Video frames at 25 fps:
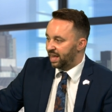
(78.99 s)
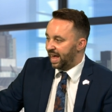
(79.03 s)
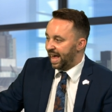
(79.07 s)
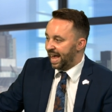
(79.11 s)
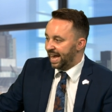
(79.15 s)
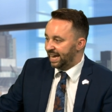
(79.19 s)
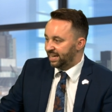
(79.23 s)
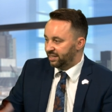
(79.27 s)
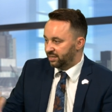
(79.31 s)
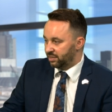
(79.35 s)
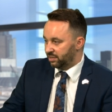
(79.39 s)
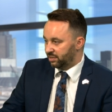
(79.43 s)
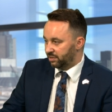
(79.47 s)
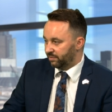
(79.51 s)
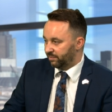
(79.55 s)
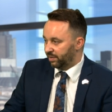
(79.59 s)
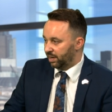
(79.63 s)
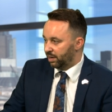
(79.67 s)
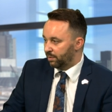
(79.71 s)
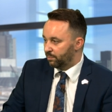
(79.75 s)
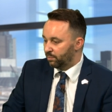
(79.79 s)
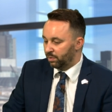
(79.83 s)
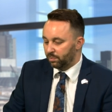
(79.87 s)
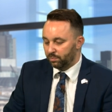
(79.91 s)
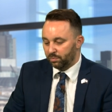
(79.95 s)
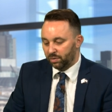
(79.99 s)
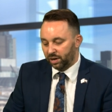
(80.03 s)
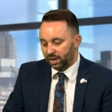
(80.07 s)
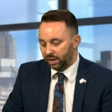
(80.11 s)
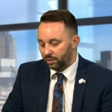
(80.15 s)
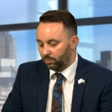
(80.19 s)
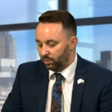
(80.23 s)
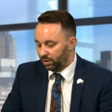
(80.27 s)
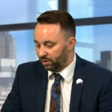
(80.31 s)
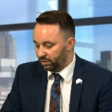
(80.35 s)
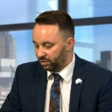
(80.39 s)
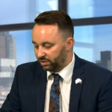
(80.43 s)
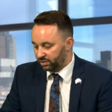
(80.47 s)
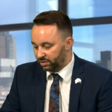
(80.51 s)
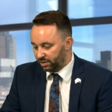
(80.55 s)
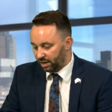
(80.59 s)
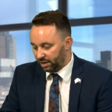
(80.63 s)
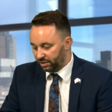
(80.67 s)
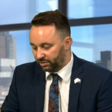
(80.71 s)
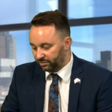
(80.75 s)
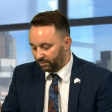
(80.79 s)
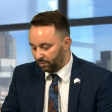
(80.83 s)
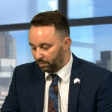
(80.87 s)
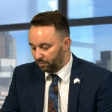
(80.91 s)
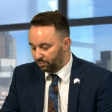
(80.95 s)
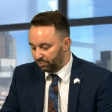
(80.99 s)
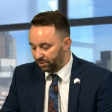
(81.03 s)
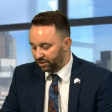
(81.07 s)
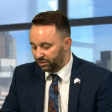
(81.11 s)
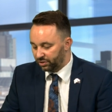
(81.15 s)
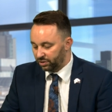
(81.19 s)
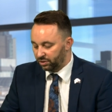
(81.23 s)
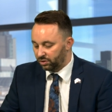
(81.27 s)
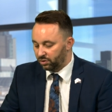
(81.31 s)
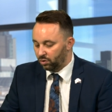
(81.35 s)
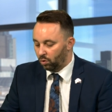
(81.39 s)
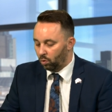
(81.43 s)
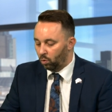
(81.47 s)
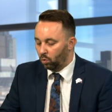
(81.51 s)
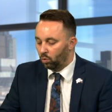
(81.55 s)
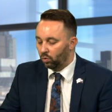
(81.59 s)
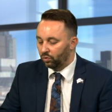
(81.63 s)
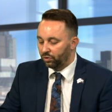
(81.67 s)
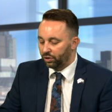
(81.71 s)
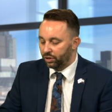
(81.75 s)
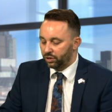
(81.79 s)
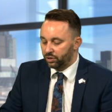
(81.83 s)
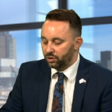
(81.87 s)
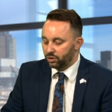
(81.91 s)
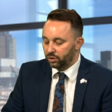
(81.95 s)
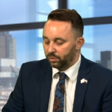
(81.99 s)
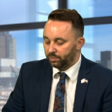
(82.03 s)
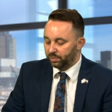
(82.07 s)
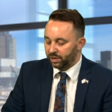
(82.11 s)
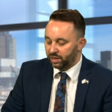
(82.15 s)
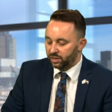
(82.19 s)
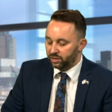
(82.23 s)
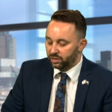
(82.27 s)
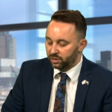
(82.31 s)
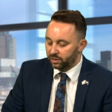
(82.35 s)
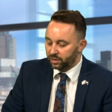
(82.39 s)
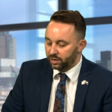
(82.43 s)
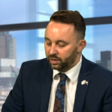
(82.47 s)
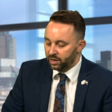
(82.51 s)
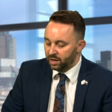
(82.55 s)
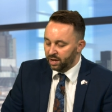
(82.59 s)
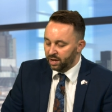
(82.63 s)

aid and development money, whether that's from Britain or the European Union.